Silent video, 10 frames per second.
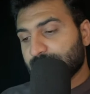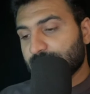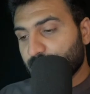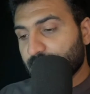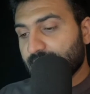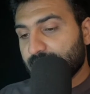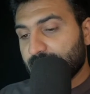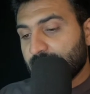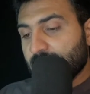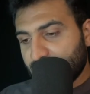Okay,
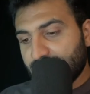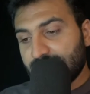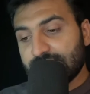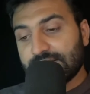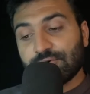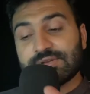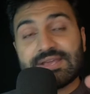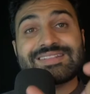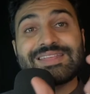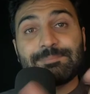now
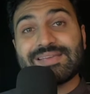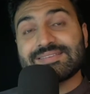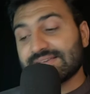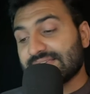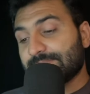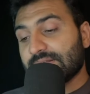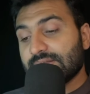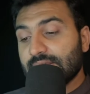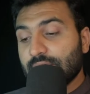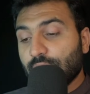take the mixed
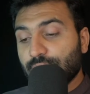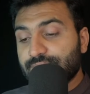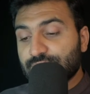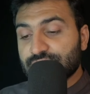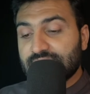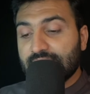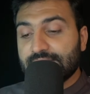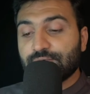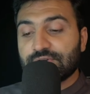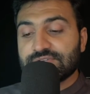example of truthy
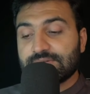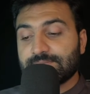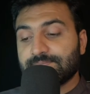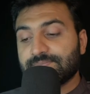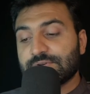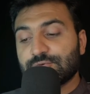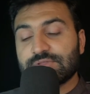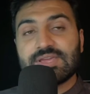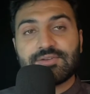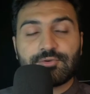and coercion.
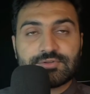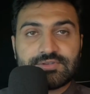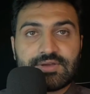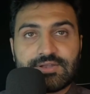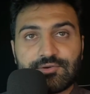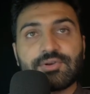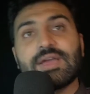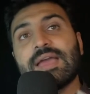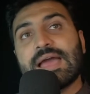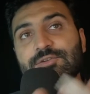Truthy and falsy value
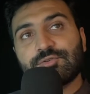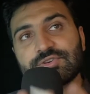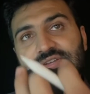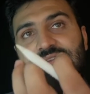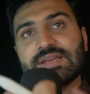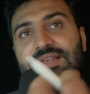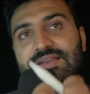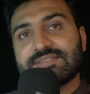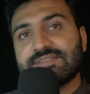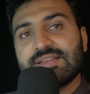and coercion.
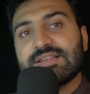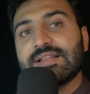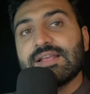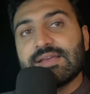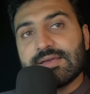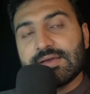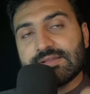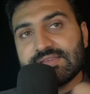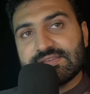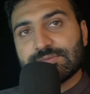Let's deal
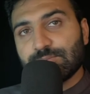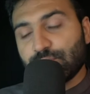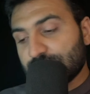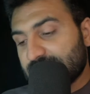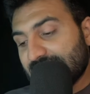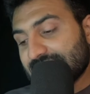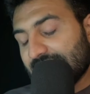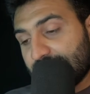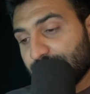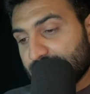these both things
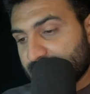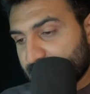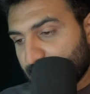at once.